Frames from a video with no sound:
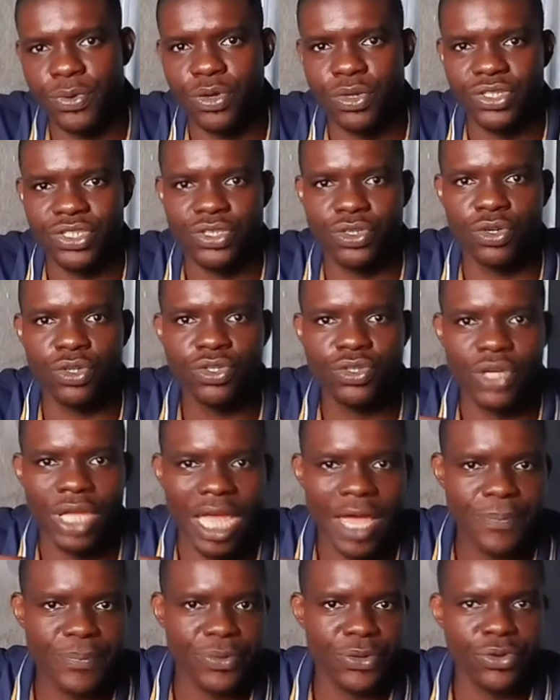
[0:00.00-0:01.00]
because it's going to
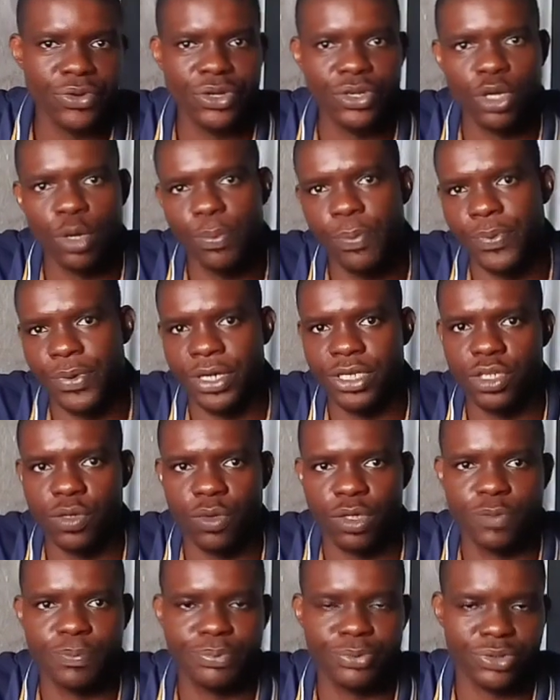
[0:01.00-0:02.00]
help you in your preparation
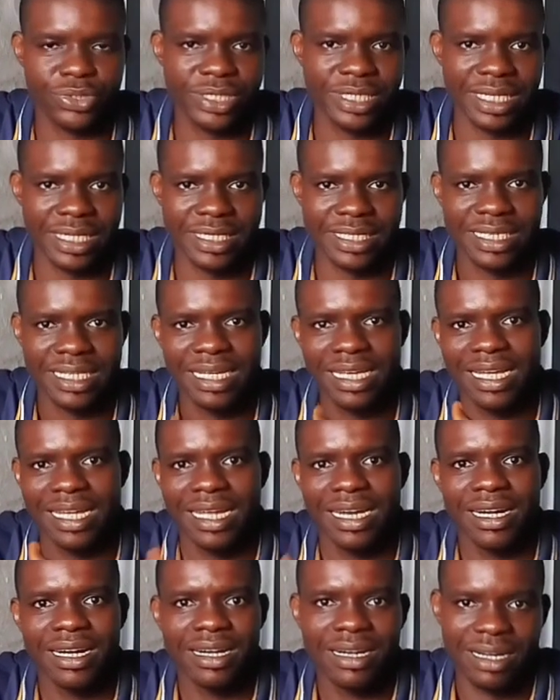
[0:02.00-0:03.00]
process.
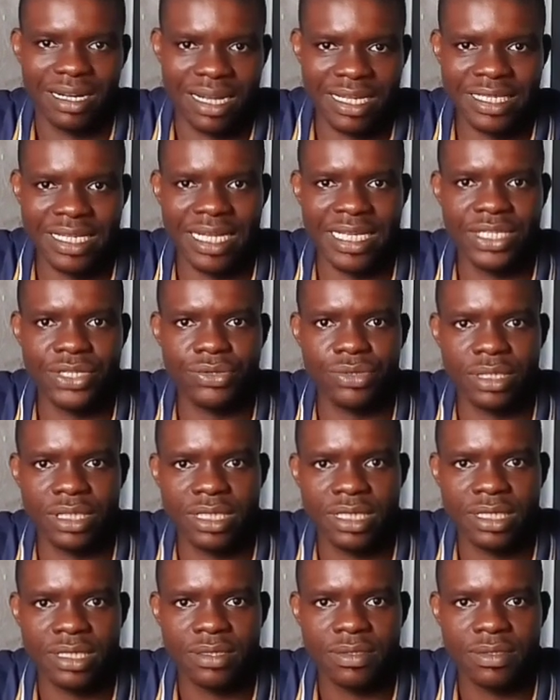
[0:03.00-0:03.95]
Let's get into it.